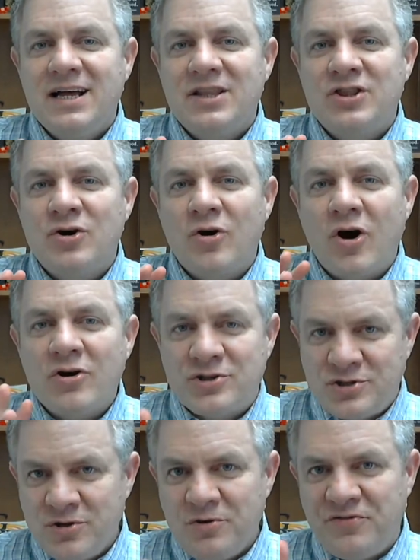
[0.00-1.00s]
There are
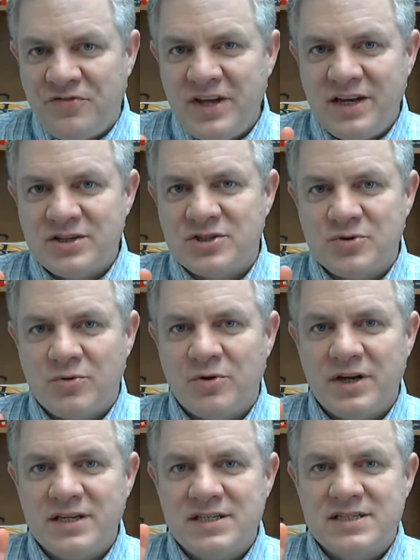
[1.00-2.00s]
two feeding
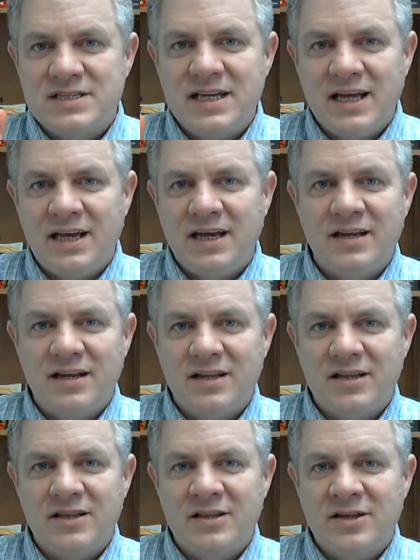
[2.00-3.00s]
stories in
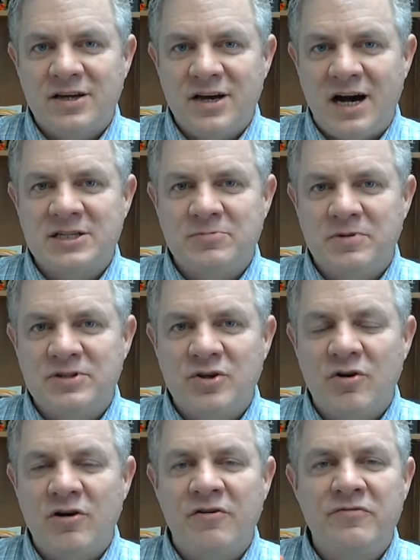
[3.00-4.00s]
the Gospels, there
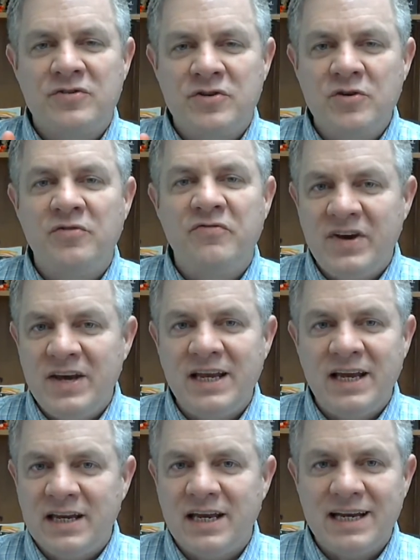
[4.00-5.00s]
are two
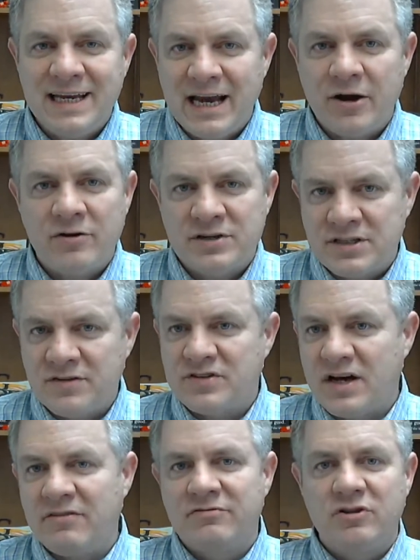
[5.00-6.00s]
feeding narratives
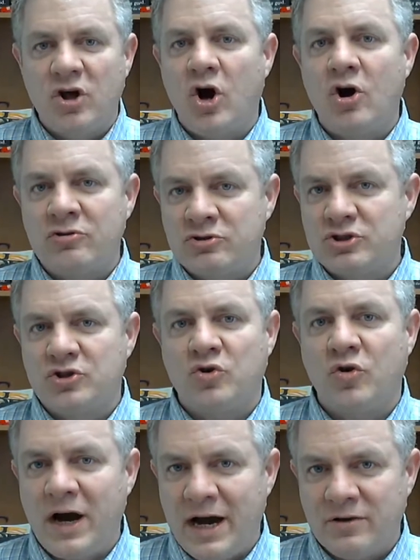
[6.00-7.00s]
of large
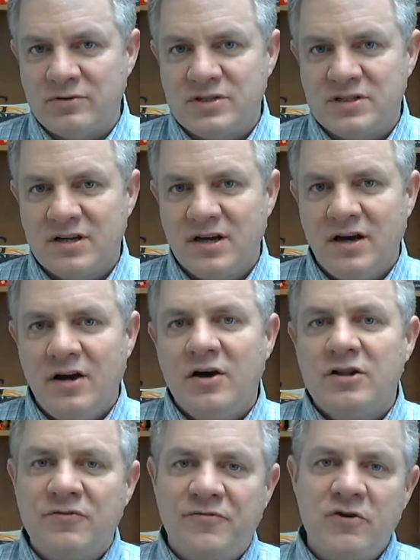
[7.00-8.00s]
crowds.
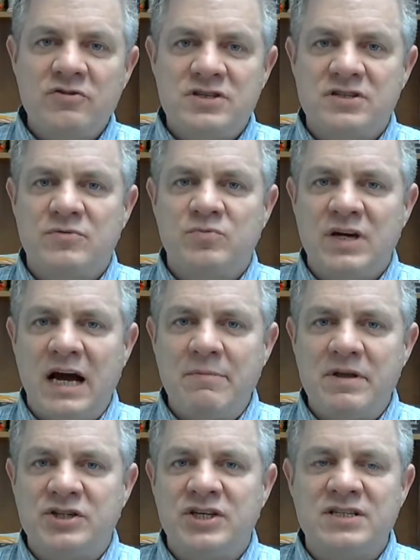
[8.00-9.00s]
The first time
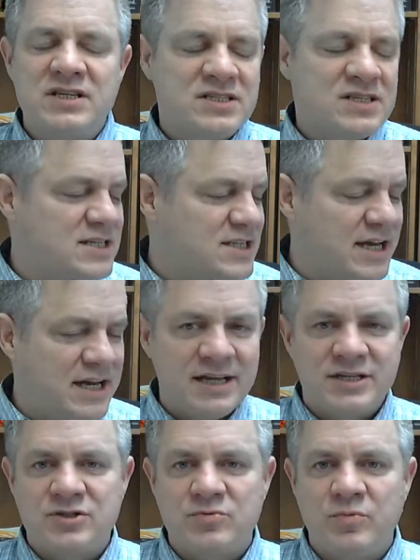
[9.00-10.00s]
that Jesus does that,
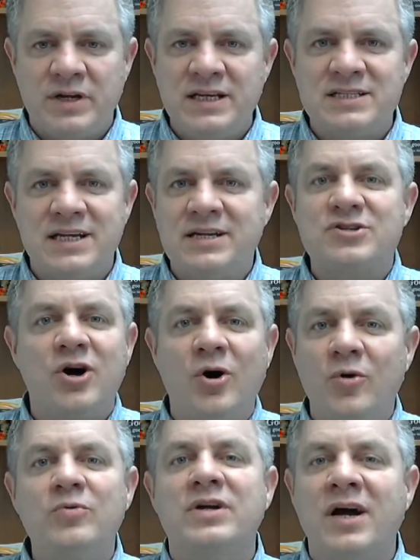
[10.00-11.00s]
it's when he's in his
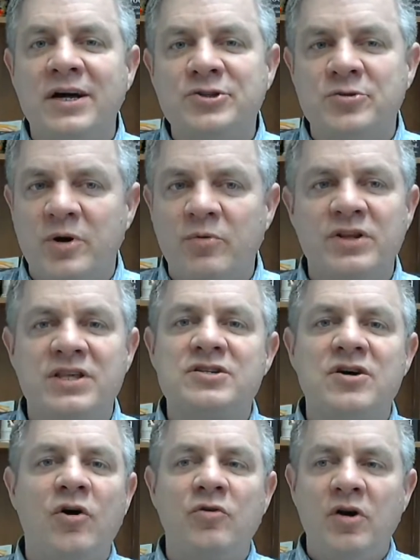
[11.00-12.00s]
own country with his
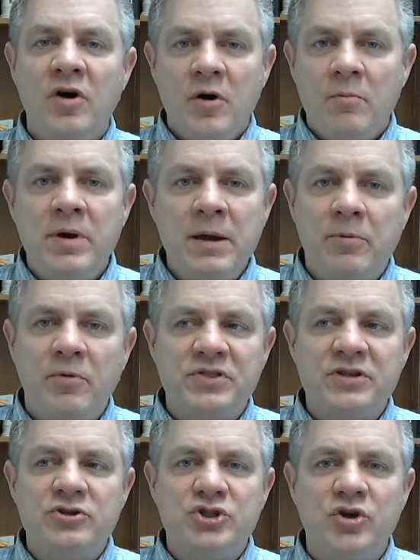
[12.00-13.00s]
own people, with
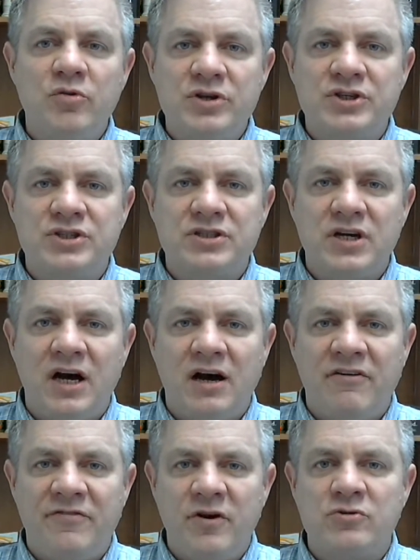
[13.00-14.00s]
the Jewish uh,
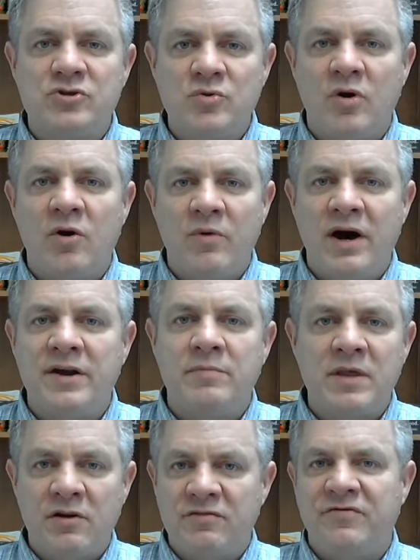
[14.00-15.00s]
folks who are around him
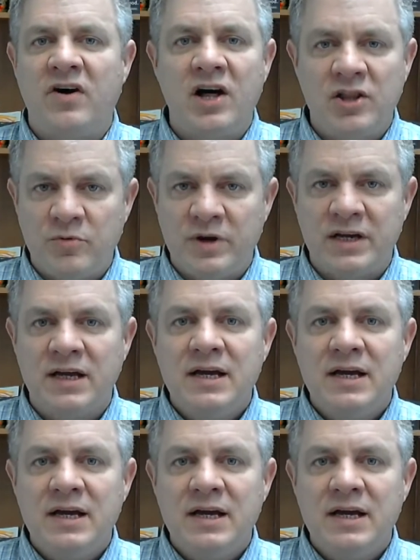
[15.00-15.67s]
that are following.